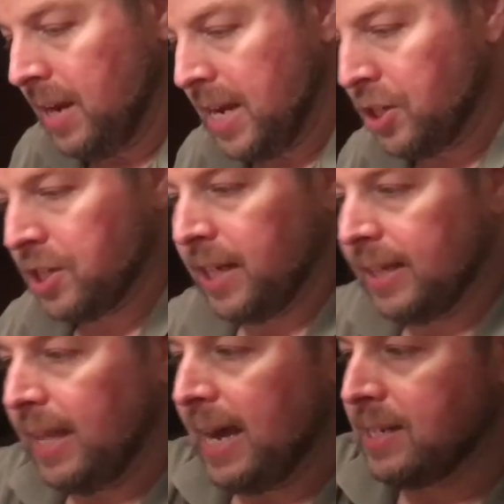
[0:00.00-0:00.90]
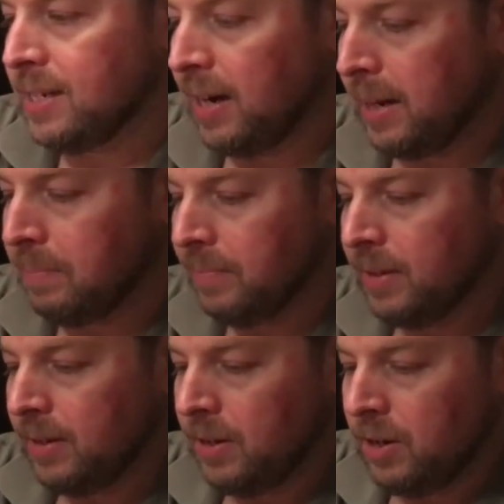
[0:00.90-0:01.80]
and just like last time,
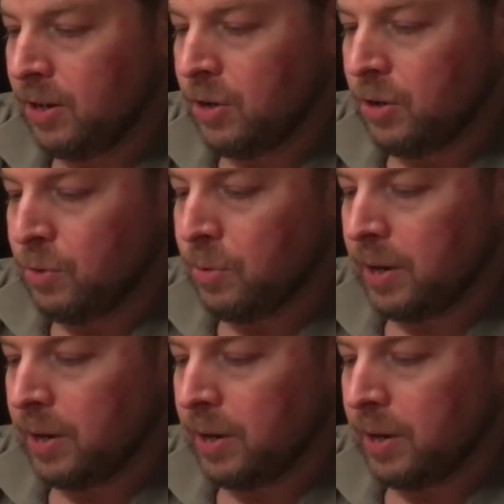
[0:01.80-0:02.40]
we're